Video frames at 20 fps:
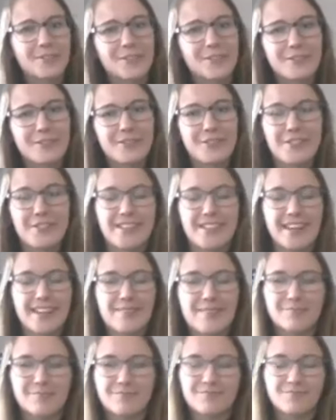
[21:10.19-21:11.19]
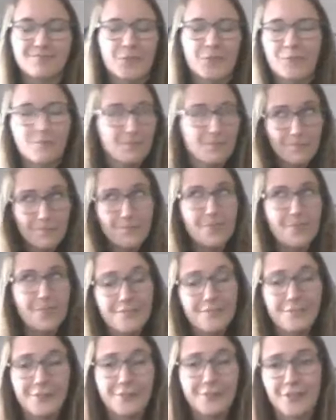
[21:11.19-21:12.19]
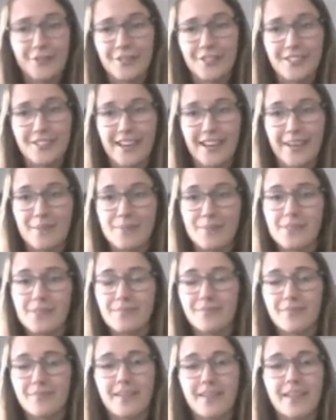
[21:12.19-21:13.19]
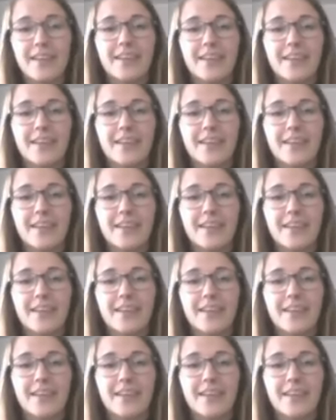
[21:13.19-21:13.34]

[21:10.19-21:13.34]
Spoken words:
for the first time for further times.